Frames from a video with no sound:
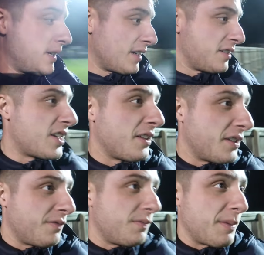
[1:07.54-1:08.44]
You can tell
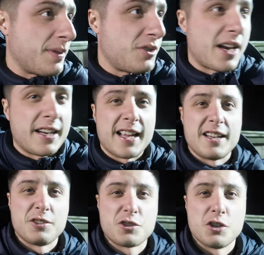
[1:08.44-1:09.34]
they've been trying to get
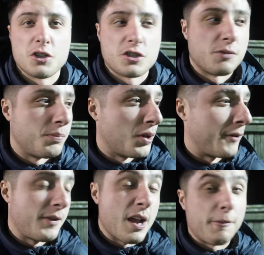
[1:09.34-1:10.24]
it all sorted,
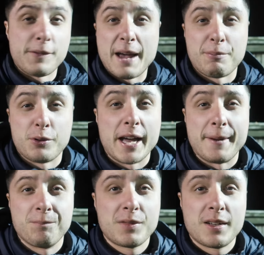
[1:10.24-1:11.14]
but you know, fair
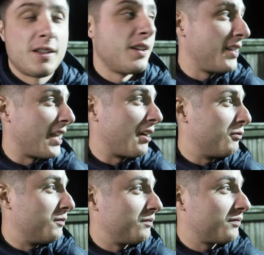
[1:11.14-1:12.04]
play. You
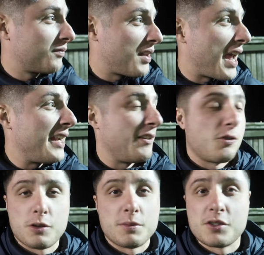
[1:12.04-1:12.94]
know, any
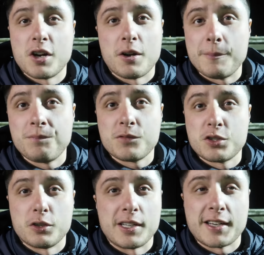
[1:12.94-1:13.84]
club has got
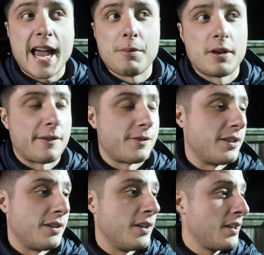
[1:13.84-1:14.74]
sort of their game on
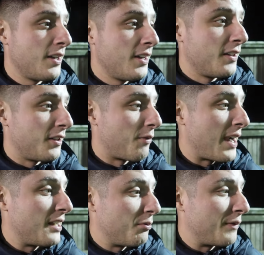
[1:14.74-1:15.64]
after the
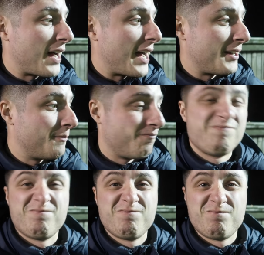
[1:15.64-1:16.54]
rain that we've had,
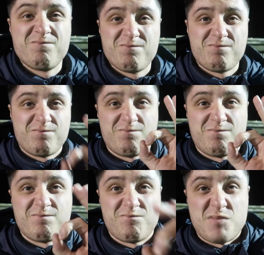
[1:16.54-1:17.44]

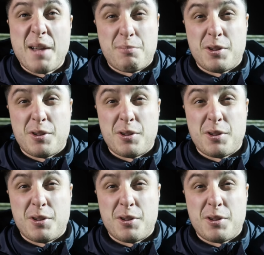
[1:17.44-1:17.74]
fair